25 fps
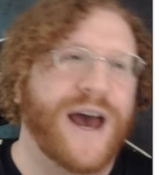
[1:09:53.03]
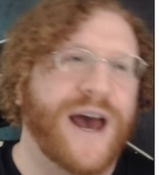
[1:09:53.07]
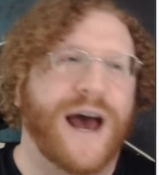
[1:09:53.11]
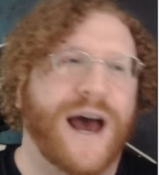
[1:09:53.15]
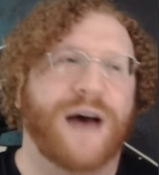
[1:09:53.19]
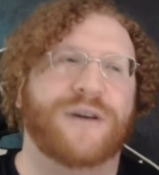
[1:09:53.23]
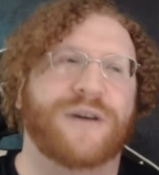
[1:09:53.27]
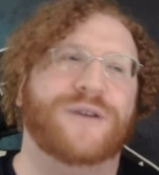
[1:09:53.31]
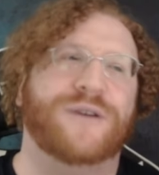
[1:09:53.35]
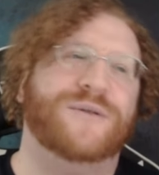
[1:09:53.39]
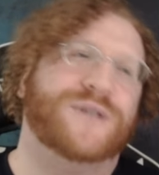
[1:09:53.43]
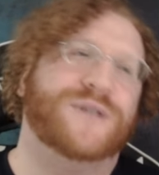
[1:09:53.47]

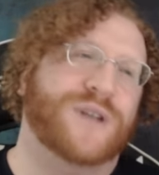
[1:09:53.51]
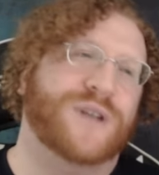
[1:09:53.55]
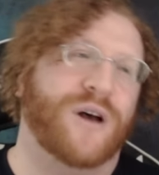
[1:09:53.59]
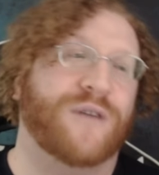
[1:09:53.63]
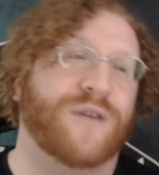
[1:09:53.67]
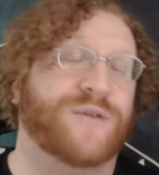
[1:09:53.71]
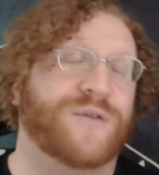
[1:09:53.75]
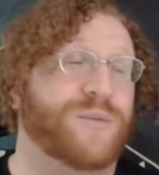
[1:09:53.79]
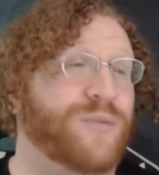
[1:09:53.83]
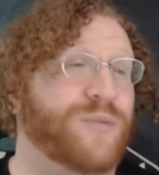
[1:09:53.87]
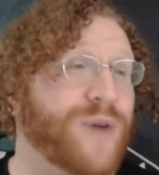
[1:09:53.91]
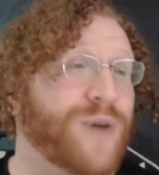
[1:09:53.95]
How you
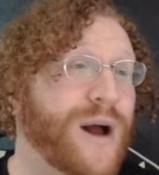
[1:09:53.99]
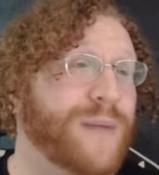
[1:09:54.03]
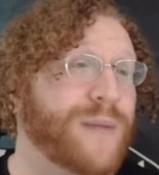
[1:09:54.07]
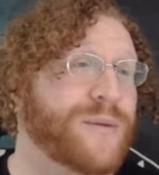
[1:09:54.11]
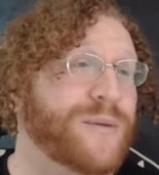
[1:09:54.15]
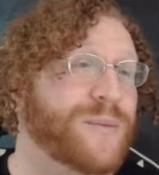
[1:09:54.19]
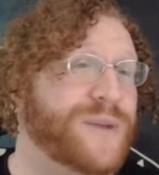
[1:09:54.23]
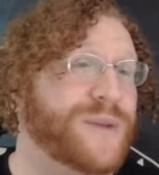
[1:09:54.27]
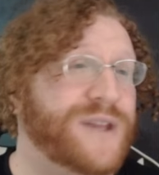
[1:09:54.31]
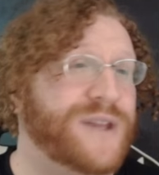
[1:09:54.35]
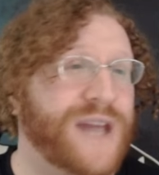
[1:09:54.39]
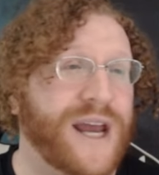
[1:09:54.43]
solved a
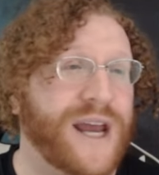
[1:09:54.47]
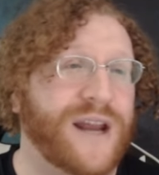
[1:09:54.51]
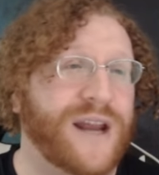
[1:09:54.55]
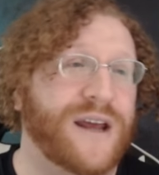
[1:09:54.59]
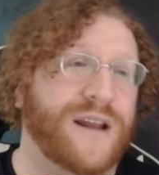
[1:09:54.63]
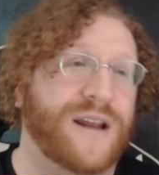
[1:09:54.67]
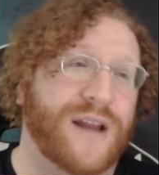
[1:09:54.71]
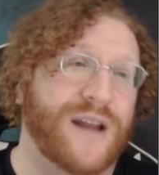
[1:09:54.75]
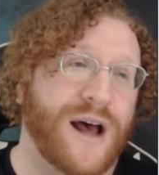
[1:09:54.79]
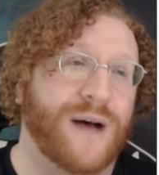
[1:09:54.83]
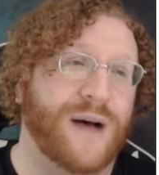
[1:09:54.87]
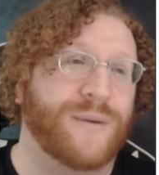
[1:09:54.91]
problem with
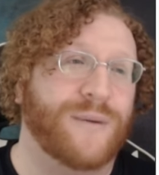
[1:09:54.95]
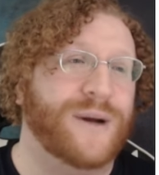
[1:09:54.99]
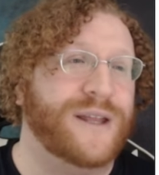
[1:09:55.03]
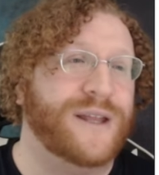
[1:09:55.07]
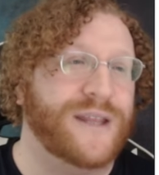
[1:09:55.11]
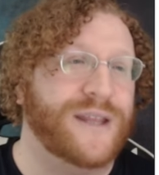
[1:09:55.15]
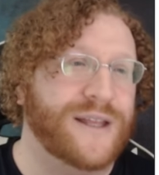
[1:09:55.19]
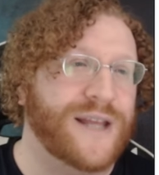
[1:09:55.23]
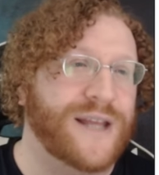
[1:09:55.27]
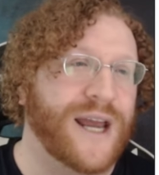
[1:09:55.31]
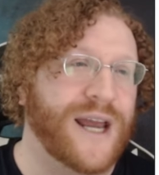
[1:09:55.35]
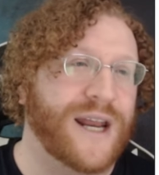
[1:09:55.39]
data, not
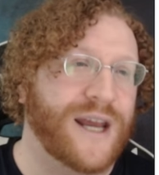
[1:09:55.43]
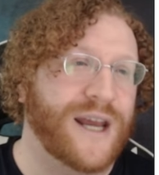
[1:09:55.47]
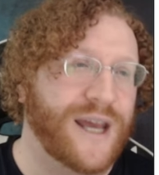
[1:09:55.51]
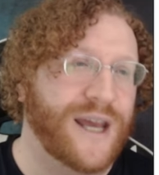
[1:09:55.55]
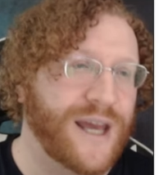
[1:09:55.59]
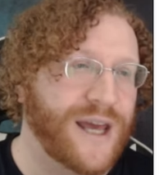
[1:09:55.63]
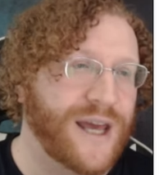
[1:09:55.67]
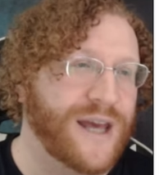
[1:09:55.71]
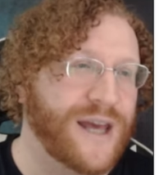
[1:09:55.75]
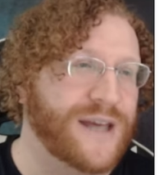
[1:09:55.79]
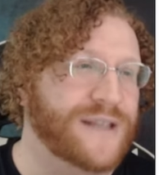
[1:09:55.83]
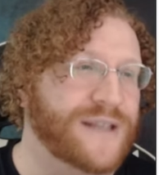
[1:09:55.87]
what the data
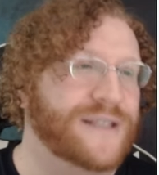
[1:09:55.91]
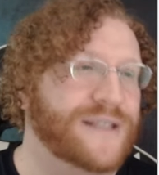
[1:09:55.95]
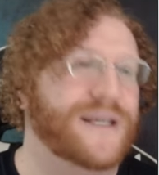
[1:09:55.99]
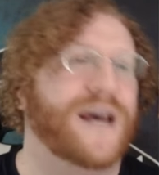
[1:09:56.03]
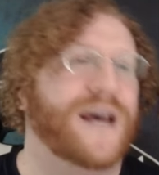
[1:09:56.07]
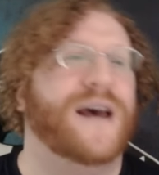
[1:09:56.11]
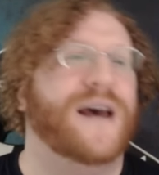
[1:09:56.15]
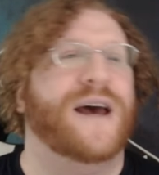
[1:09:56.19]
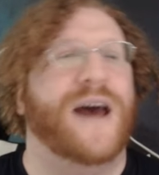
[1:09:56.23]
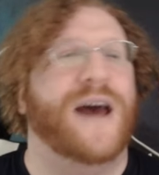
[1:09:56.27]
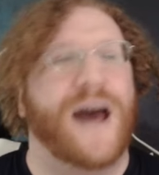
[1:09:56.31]
is.